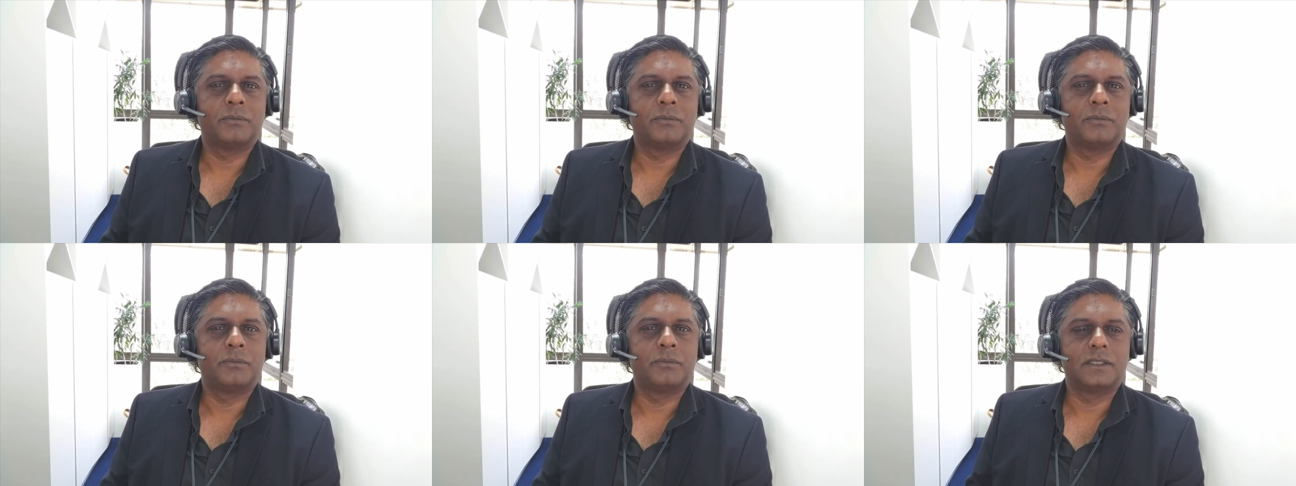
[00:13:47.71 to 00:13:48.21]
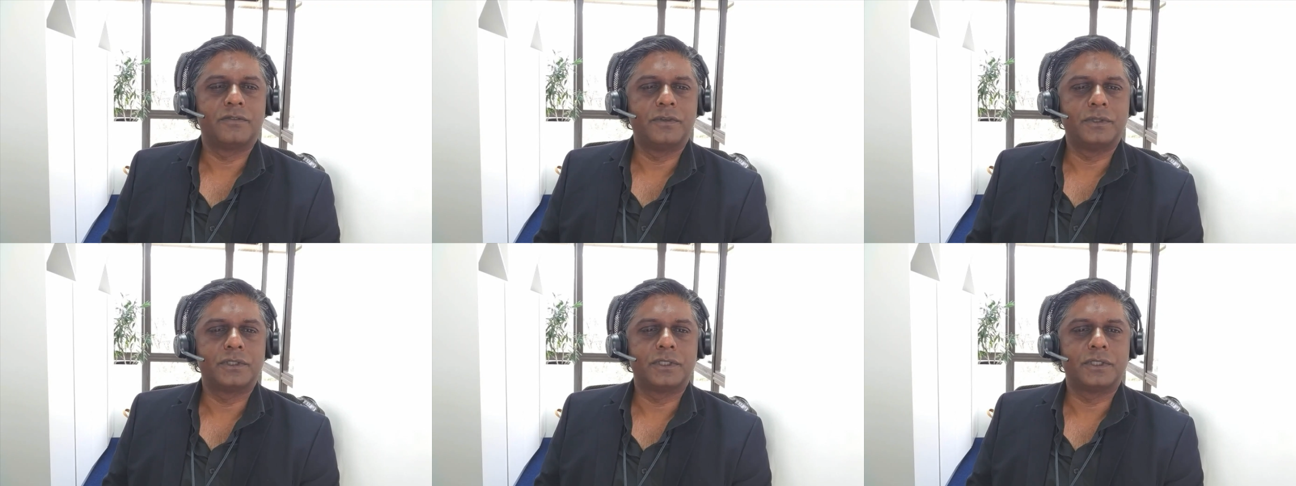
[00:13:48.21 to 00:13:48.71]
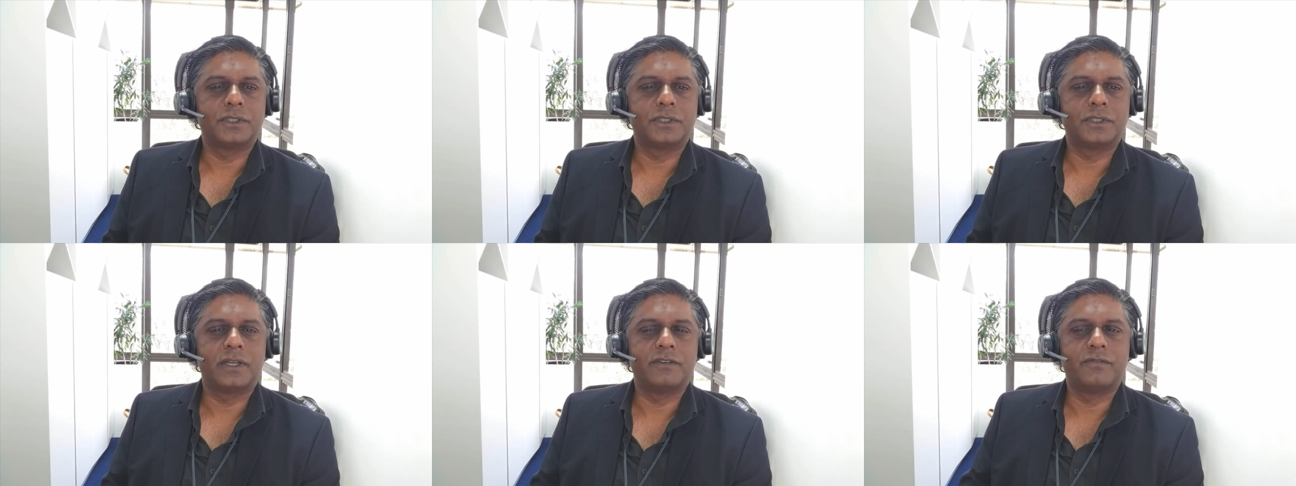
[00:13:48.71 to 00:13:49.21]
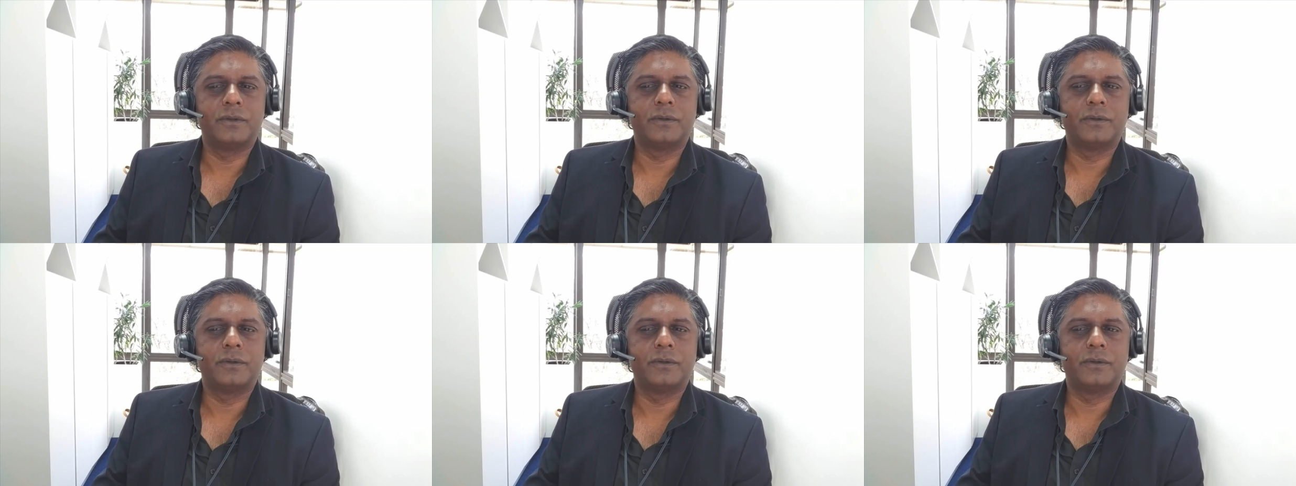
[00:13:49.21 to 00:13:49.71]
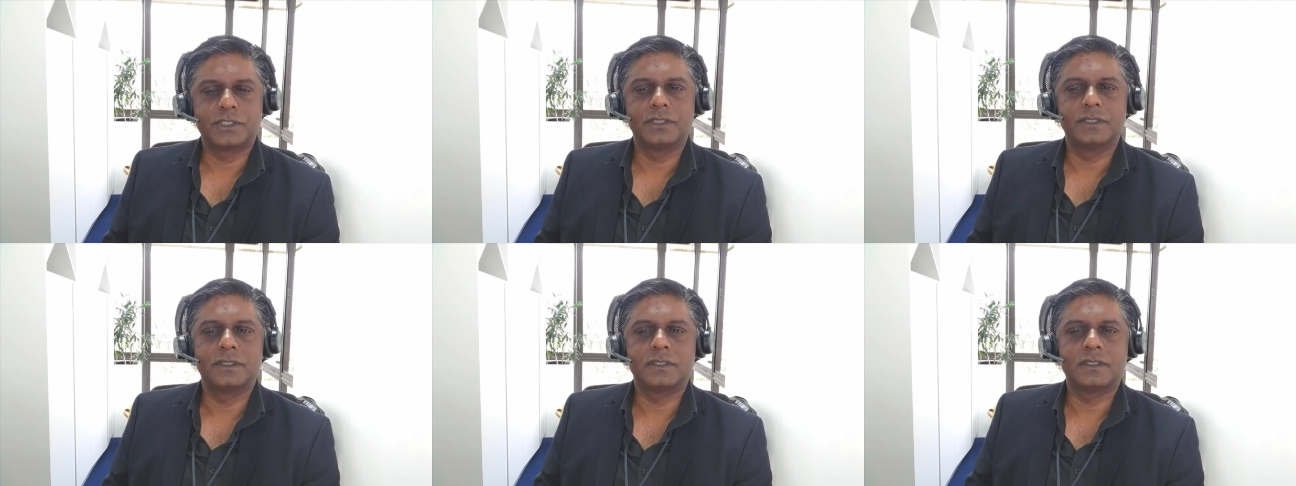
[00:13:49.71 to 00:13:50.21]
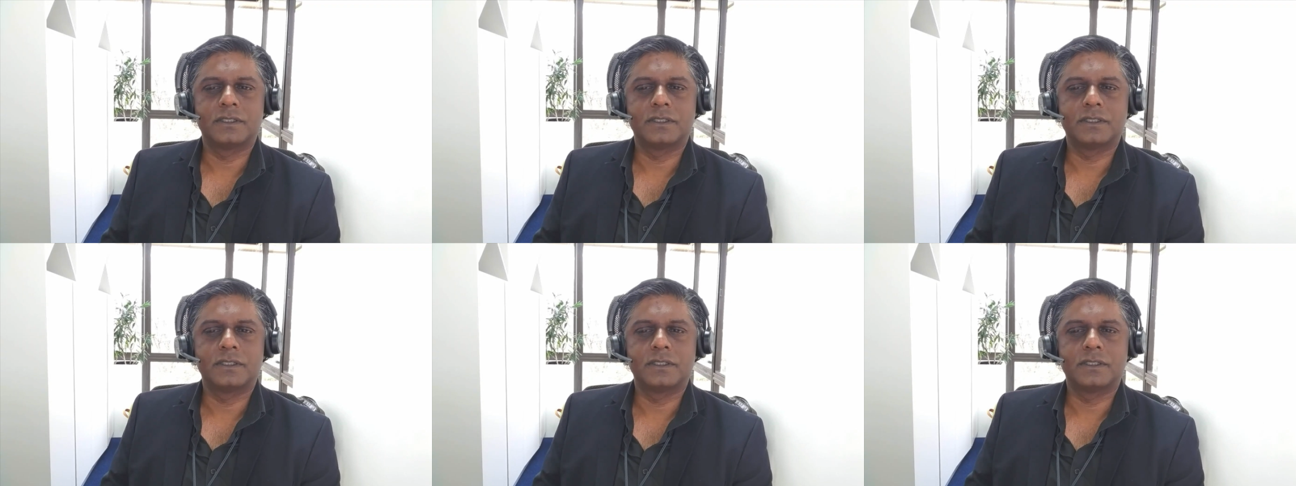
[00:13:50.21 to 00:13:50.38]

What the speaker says: bring us in the future is to create fewer restrictions,